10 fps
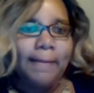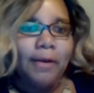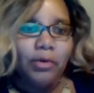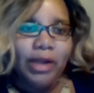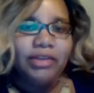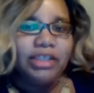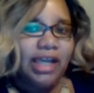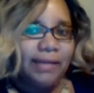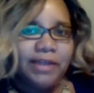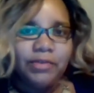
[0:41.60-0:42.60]
around this
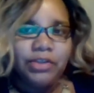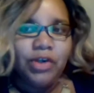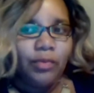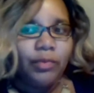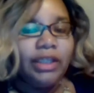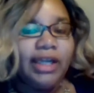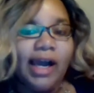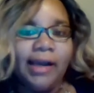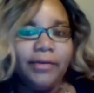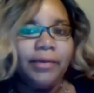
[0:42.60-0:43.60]
time they would start really
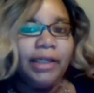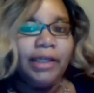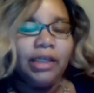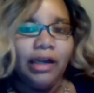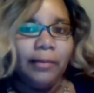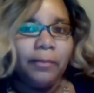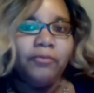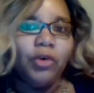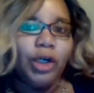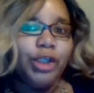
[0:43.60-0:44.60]
hiring
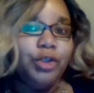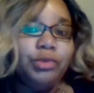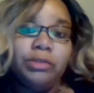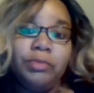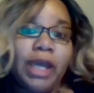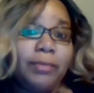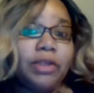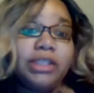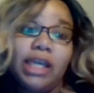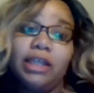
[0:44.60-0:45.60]
for you to be able
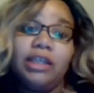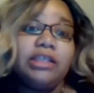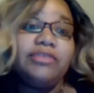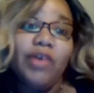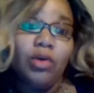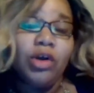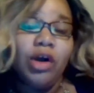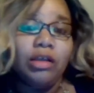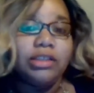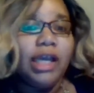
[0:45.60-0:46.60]
to take these phone
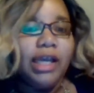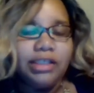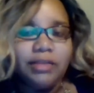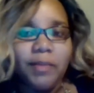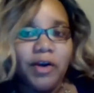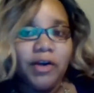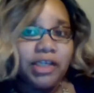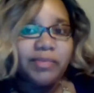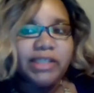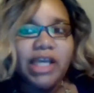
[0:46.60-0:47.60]
calls. It's American
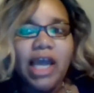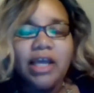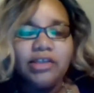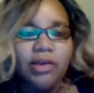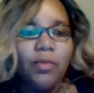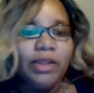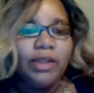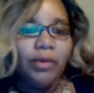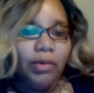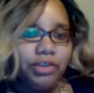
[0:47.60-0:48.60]
Express. So what
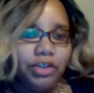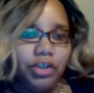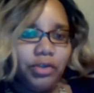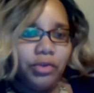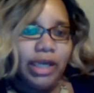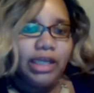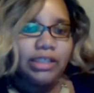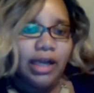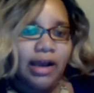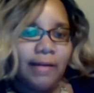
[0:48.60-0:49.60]
they want you to do is,
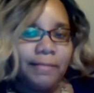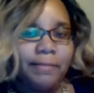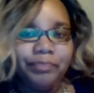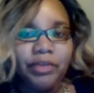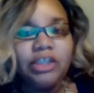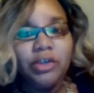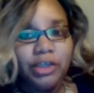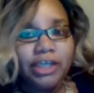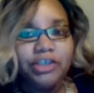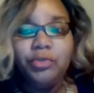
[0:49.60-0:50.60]
so
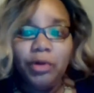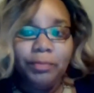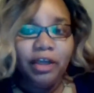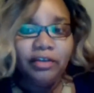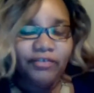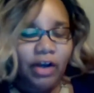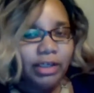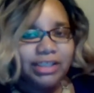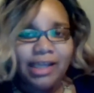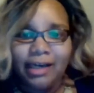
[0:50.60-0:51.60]
yes, you will be on the phone.
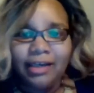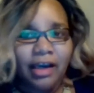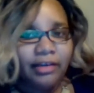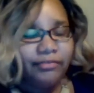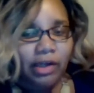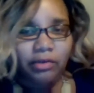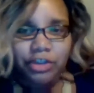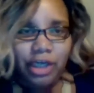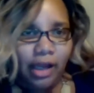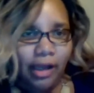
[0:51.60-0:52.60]
It's not a non-phone
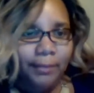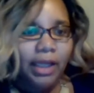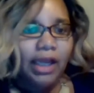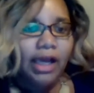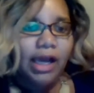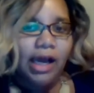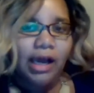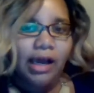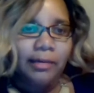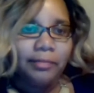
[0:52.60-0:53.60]
job.
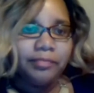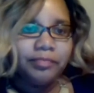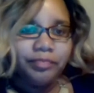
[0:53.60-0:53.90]
Um,